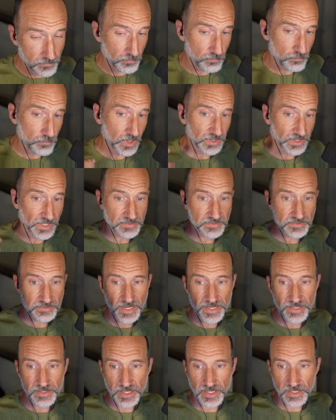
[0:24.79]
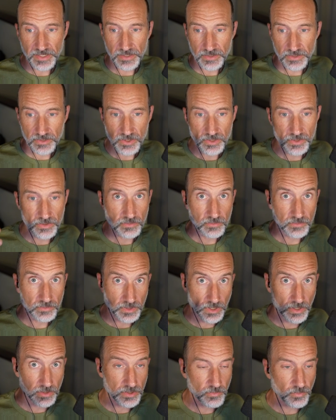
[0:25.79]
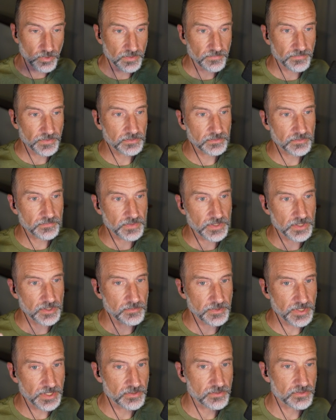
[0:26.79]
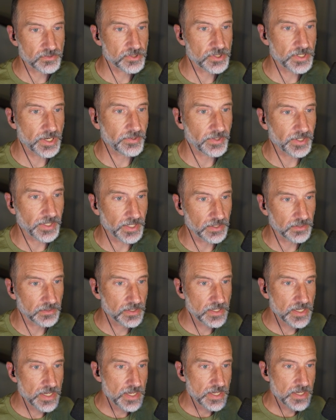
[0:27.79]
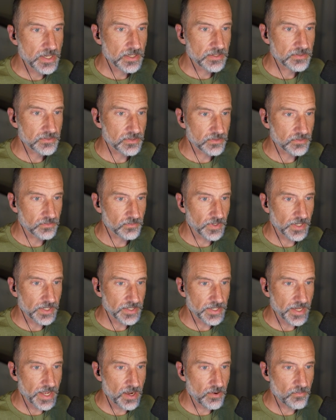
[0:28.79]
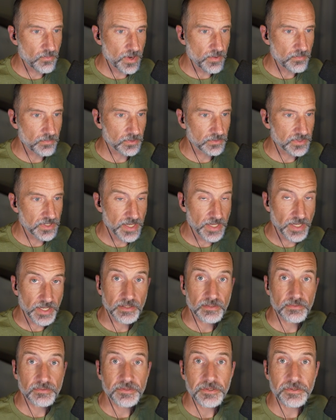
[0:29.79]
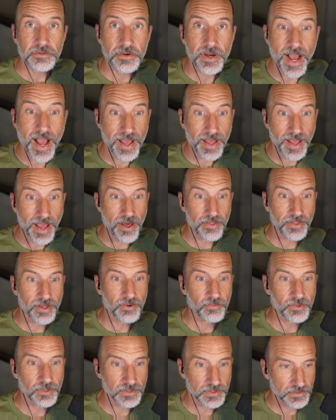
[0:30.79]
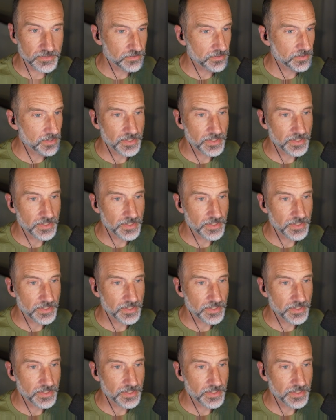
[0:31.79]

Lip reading: But let's say that you know you want a filter view because you're sharing it. So right now we will dig into how that works.